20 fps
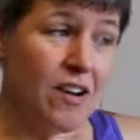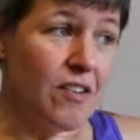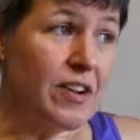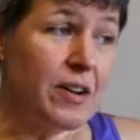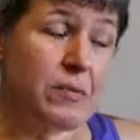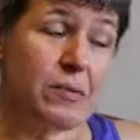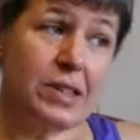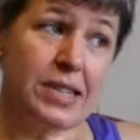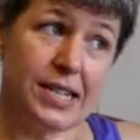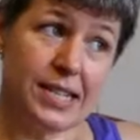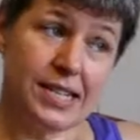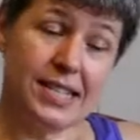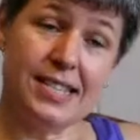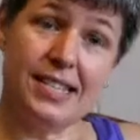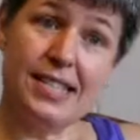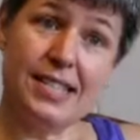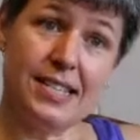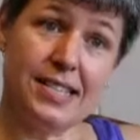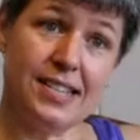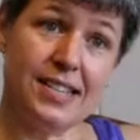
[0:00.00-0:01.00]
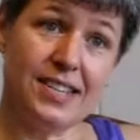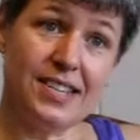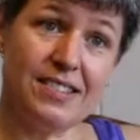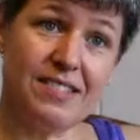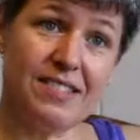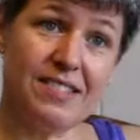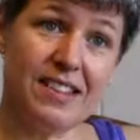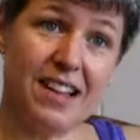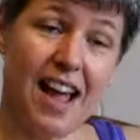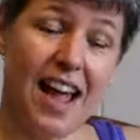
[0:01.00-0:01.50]
Okay, well this
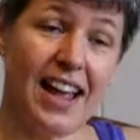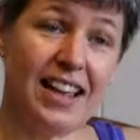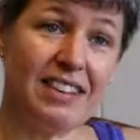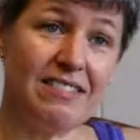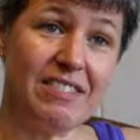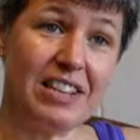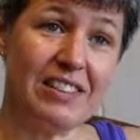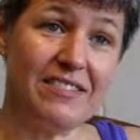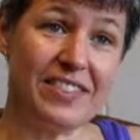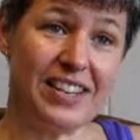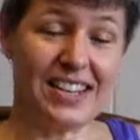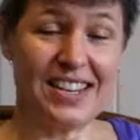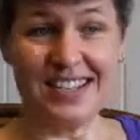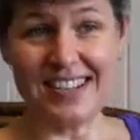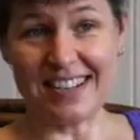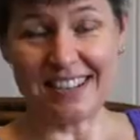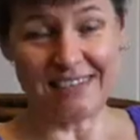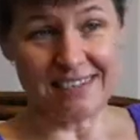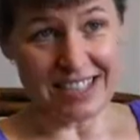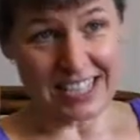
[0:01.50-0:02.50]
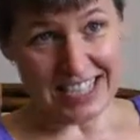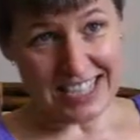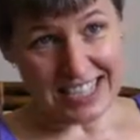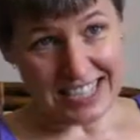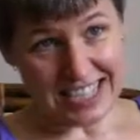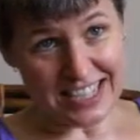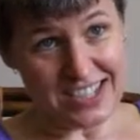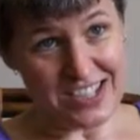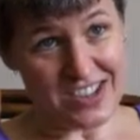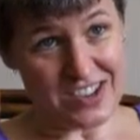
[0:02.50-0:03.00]
is highly relevant because it really
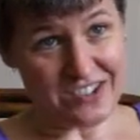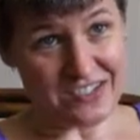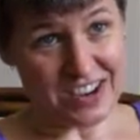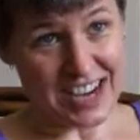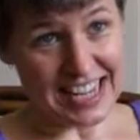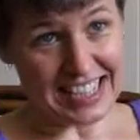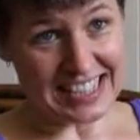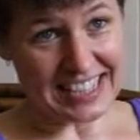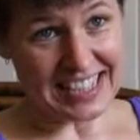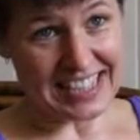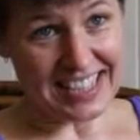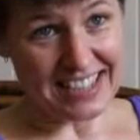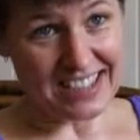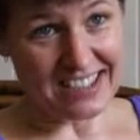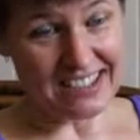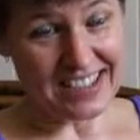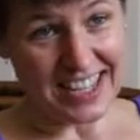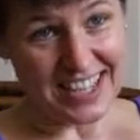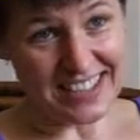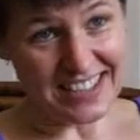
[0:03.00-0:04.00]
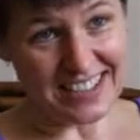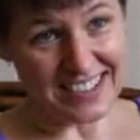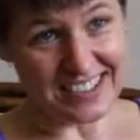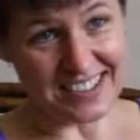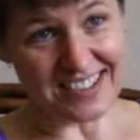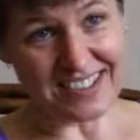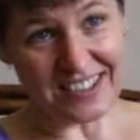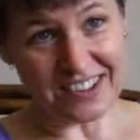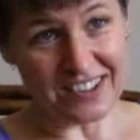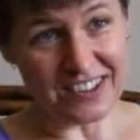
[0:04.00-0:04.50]
leads directly here, right? It's the
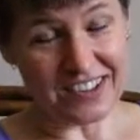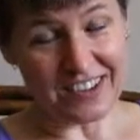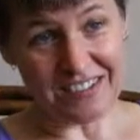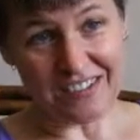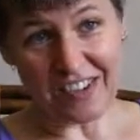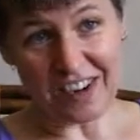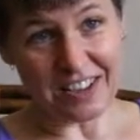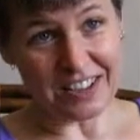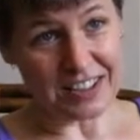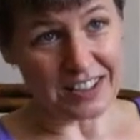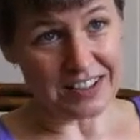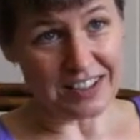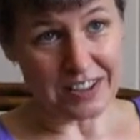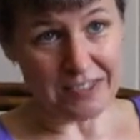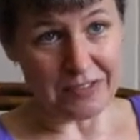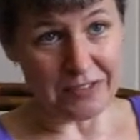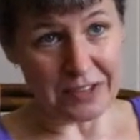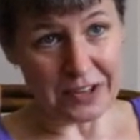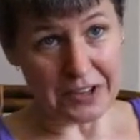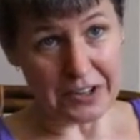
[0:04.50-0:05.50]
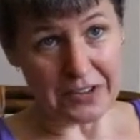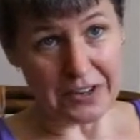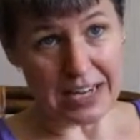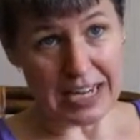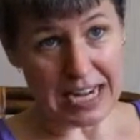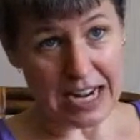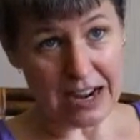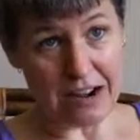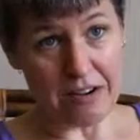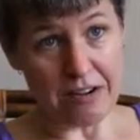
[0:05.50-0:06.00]
start of all the stuff we're
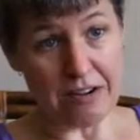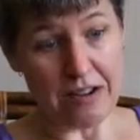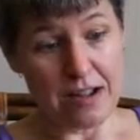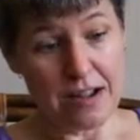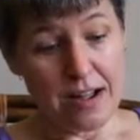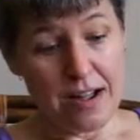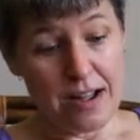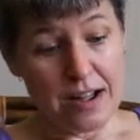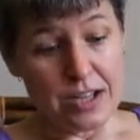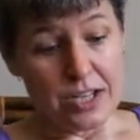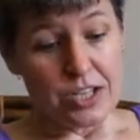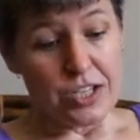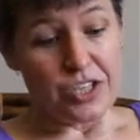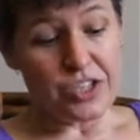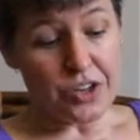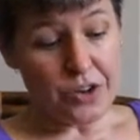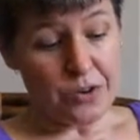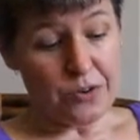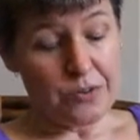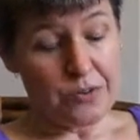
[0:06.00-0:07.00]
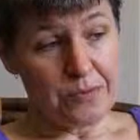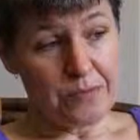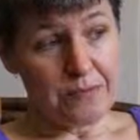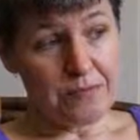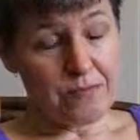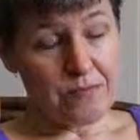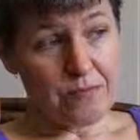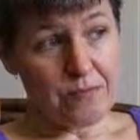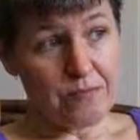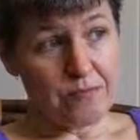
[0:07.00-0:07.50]
doing now. So
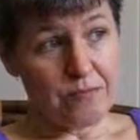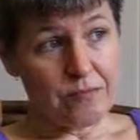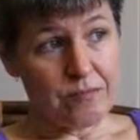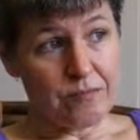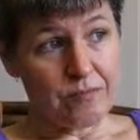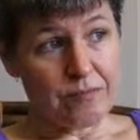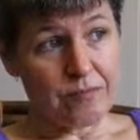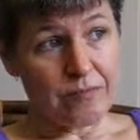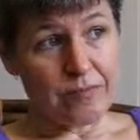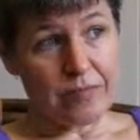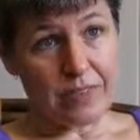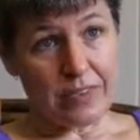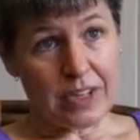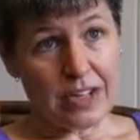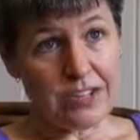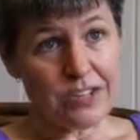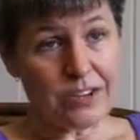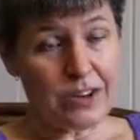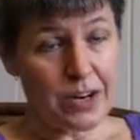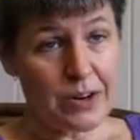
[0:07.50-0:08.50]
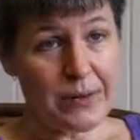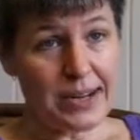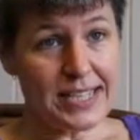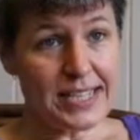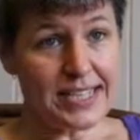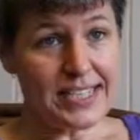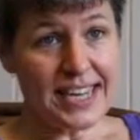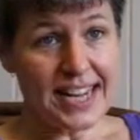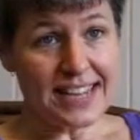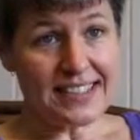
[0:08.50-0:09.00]
when I
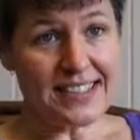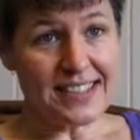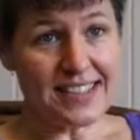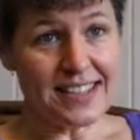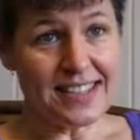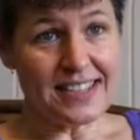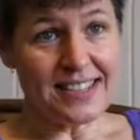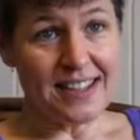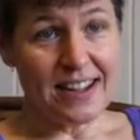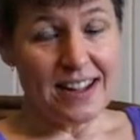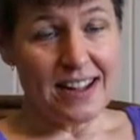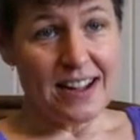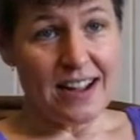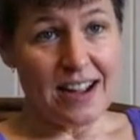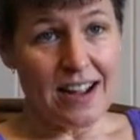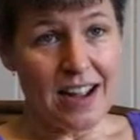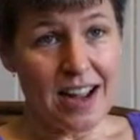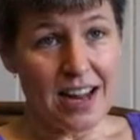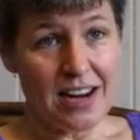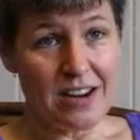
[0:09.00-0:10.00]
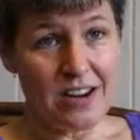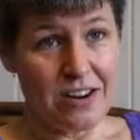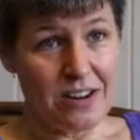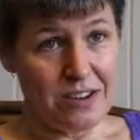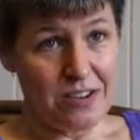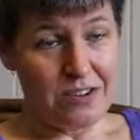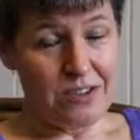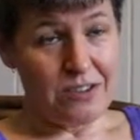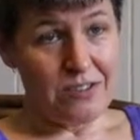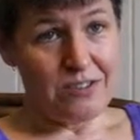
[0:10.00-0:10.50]
went to Texas, I
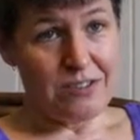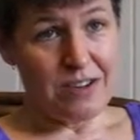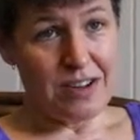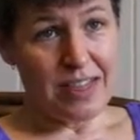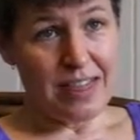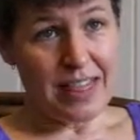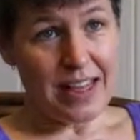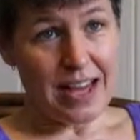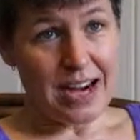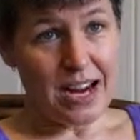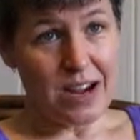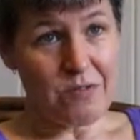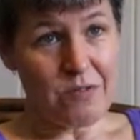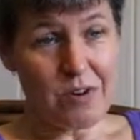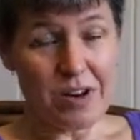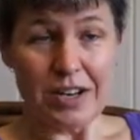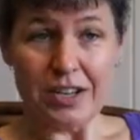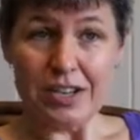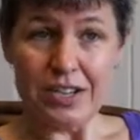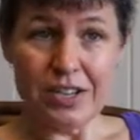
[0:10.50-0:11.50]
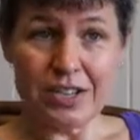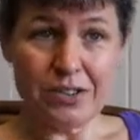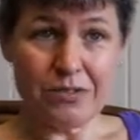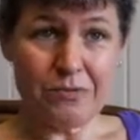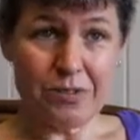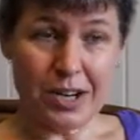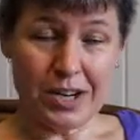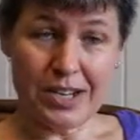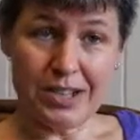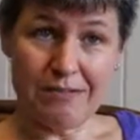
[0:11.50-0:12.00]
knew that I wanted to
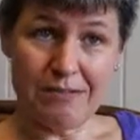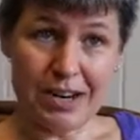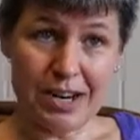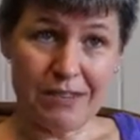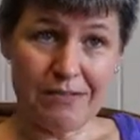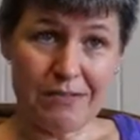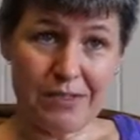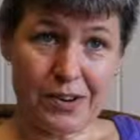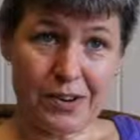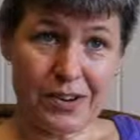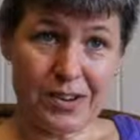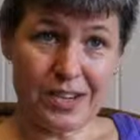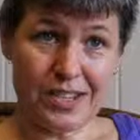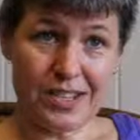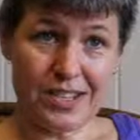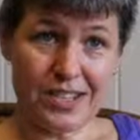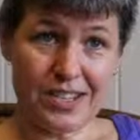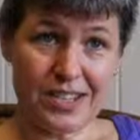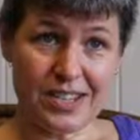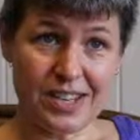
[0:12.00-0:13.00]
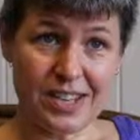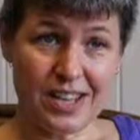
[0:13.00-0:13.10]
work in the rainforest.